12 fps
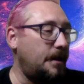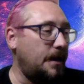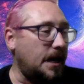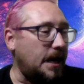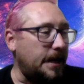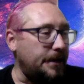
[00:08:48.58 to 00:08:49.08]

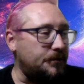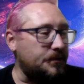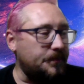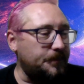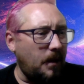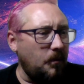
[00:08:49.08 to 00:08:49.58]
and,
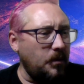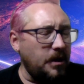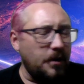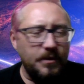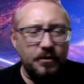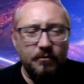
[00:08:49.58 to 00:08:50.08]
you
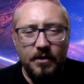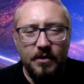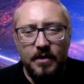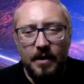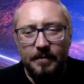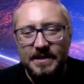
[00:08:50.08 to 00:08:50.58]
know, with the rental
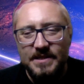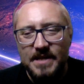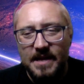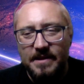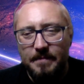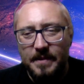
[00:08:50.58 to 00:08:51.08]
companies,
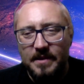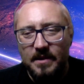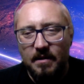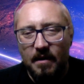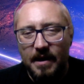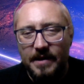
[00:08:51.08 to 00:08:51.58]
yeah, there'd be the
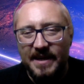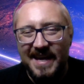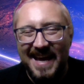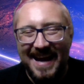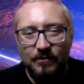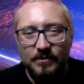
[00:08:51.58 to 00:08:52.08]
guy at the
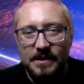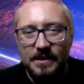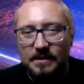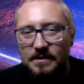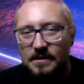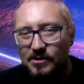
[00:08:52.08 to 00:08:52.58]

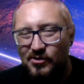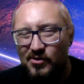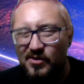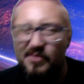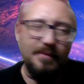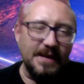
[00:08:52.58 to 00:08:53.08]
counter to sort
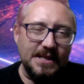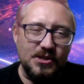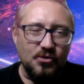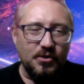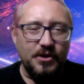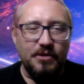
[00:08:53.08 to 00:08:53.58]
of,
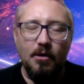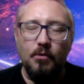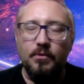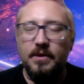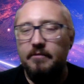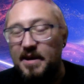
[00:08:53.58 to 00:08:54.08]
well, you're
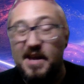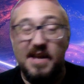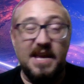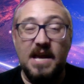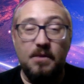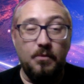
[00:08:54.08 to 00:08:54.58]
old enough, the
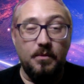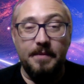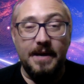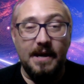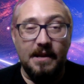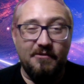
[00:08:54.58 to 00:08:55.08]
kid
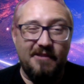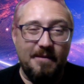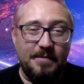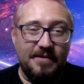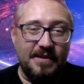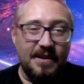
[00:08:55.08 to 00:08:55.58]
wouldn't grab
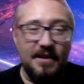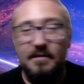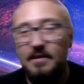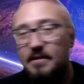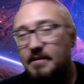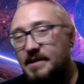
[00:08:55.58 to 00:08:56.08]
anything,
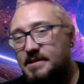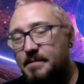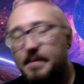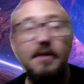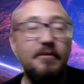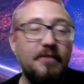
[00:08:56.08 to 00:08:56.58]
you know, unless the
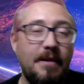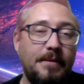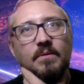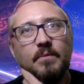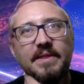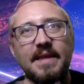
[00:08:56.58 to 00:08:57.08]
parent grabbed
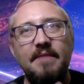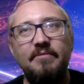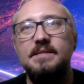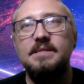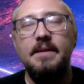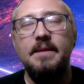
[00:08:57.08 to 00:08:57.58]
it. With
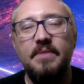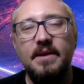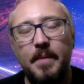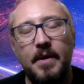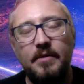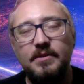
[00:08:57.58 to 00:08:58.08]
Netflix, same
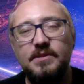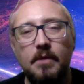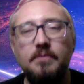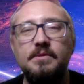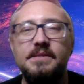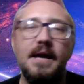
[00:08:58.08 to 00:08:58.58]
thing. Parents
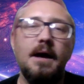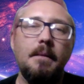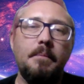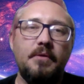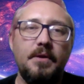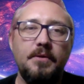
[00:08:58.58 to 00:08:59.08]
don't set up
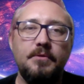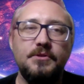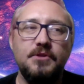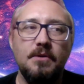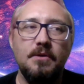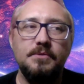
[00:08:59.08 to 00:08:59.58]
parental
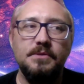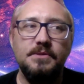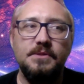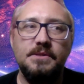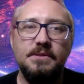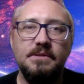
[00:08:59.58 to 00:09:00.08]

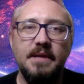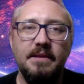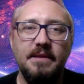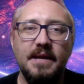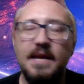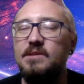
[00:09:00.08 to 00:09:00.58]
controls,
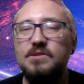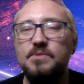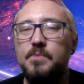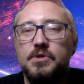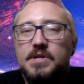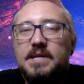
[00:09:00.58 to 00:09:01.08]
then the kids can
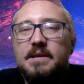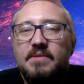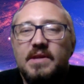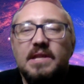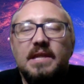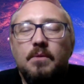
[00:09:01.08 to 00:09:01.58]
watch
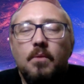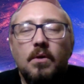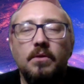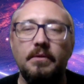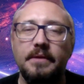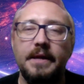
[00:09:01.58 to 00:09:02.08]
anything they
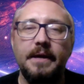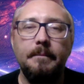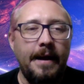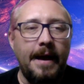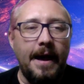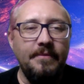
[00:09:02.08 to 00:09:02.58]
want on it.
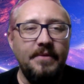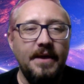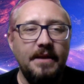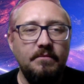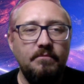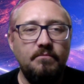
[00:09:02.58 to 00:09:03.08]
And
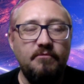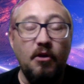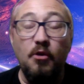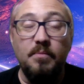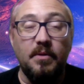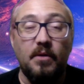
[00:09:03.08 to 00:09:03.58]
then
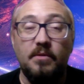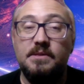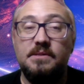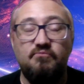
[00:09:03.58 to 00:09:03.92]
Roblox